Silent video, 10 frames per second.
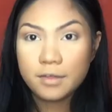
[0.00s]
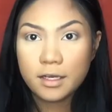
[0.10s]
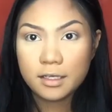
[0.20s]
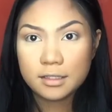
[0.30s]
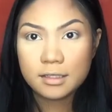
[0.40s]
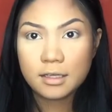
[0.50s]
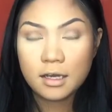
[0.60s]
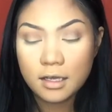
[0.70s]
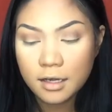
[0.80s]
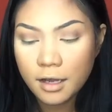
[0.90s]
that it's
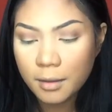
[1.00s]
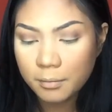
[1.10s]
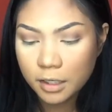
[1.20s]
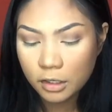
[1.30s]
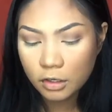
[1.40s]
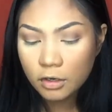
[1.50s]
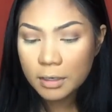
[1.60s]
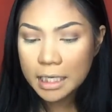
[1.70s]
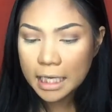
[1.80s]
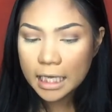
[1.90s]
done, I'm gonna go
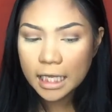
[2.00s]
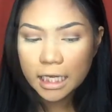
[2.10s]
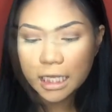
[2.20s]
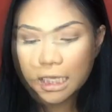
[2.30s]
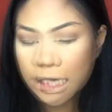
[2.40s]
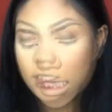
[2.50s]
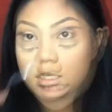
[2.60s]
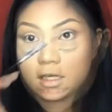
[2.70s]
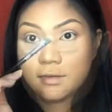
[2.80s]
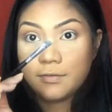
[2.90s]
ahead and